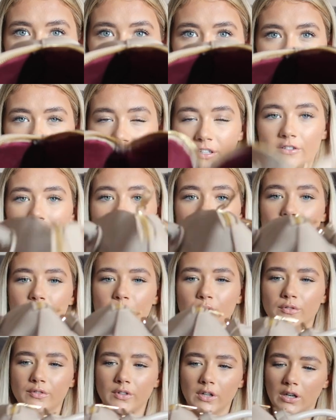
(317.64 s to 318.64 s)
burgundy red
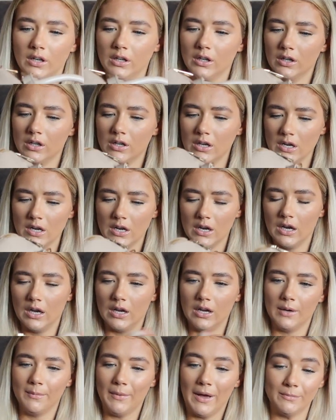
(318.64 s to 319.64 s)
sort of colour.
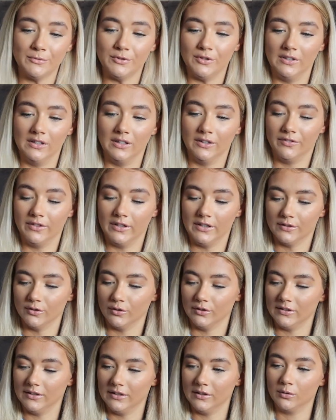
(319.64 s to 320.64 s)
Absolutely love this.
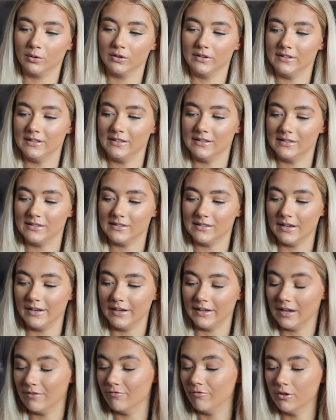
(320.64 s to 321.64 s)
Honestly, the quality is
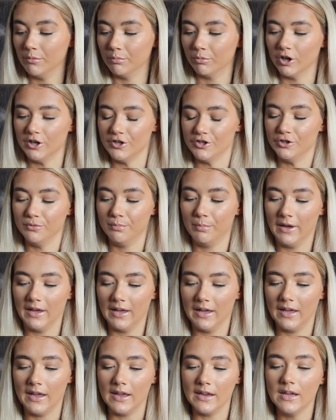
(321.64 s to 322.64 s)
insane again for the price you
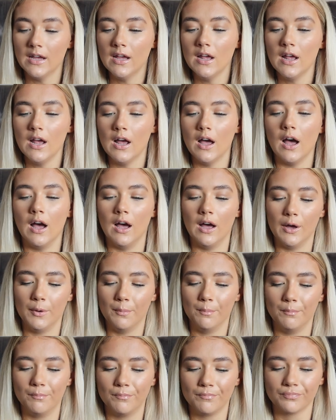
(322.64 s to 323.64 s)
pay.
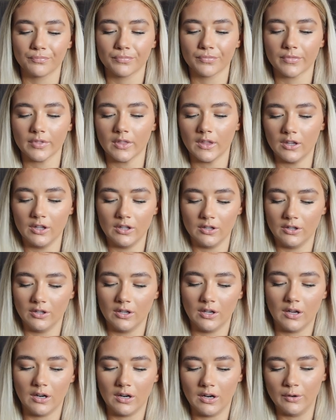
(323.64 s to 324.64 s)

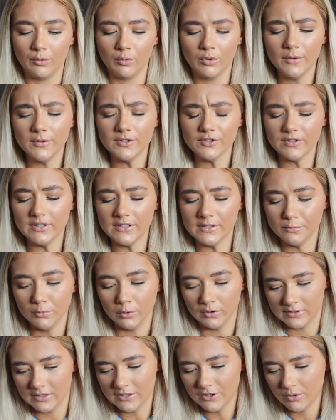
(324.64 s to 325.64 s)
And although it's really
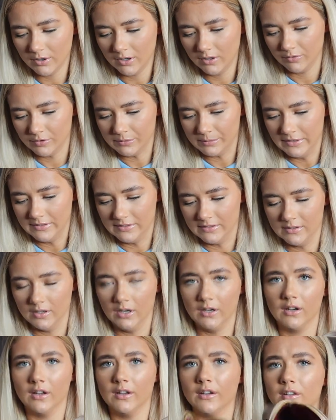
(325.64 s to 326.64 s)
small, there's actually quite a lot of space
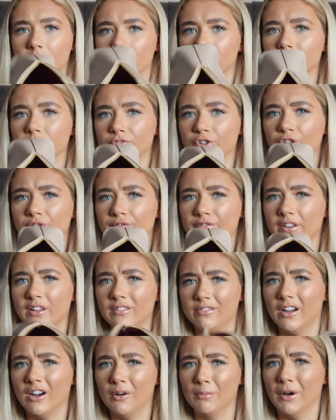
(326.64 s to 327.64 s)
inside. Like, you can fit
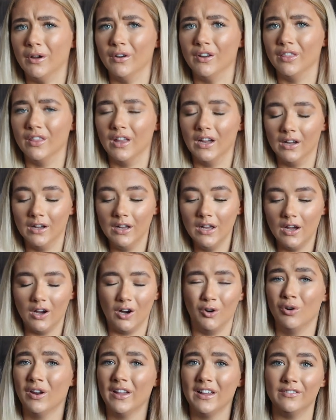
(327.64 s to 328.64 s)
a fair amount in there.
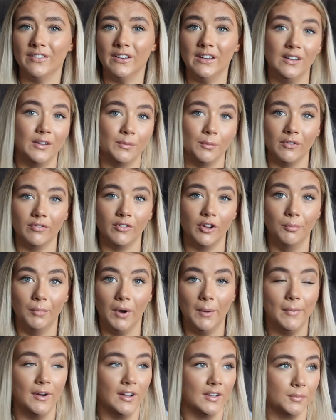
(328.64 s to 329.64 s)
All I ever need is my phone,
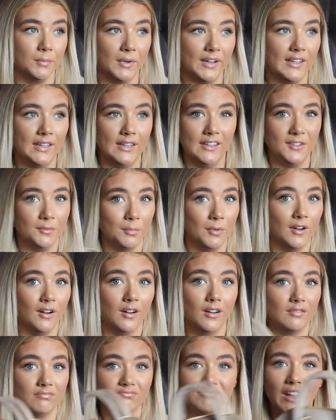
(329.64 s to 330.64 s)
my purse, and my keys.
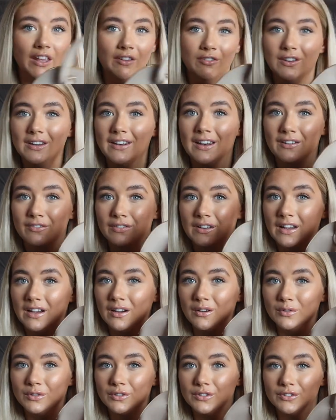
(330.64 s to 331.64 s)
But if you need anything
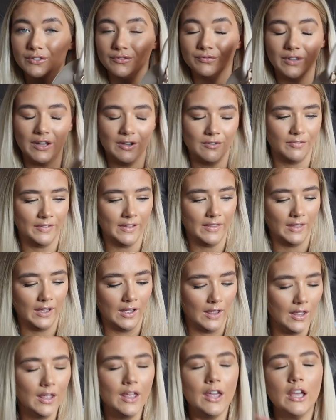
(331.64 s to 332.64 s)
else, it'll fit in there.